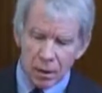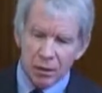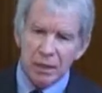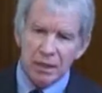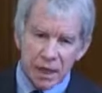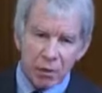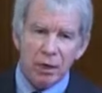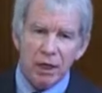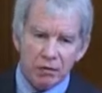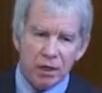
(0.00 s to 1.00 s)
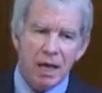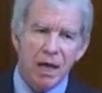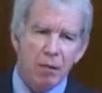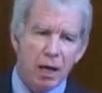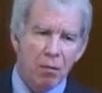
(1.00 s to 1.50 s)
Having said what I've
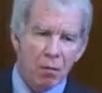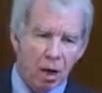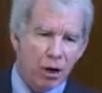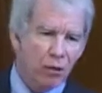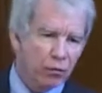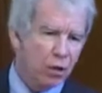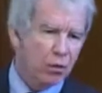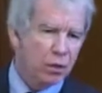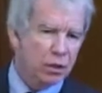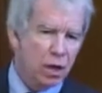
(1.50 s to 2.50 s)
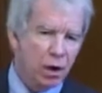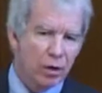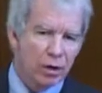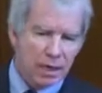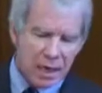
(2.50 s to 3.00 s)
said about market-focused
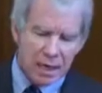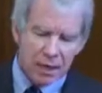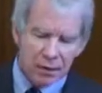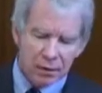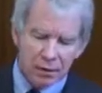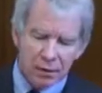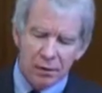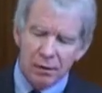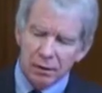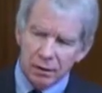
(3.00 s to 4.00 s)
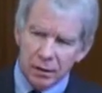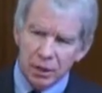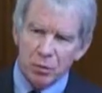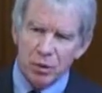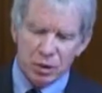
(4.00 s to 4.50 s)
R&D,
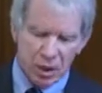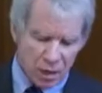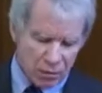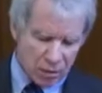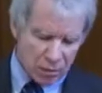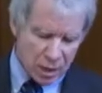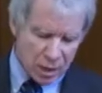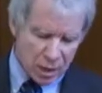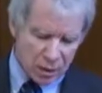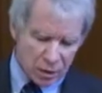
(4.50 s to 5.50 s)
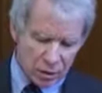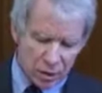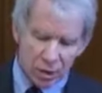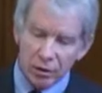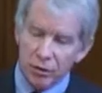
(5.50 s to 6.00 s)
it's perceived that we need to
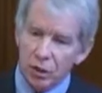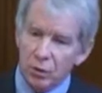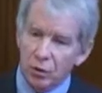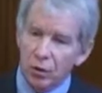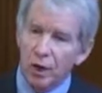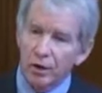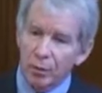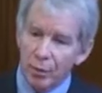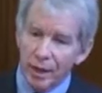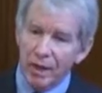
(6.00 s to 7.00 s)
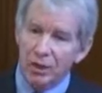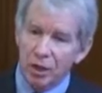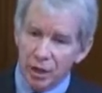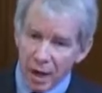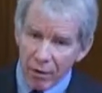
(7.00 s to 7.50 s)
continue to support underpinning
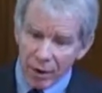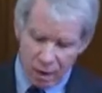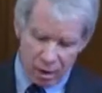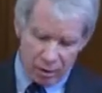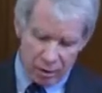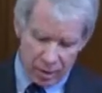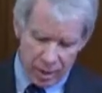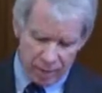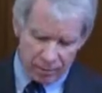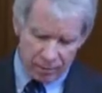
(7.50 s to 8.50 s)
generic R&D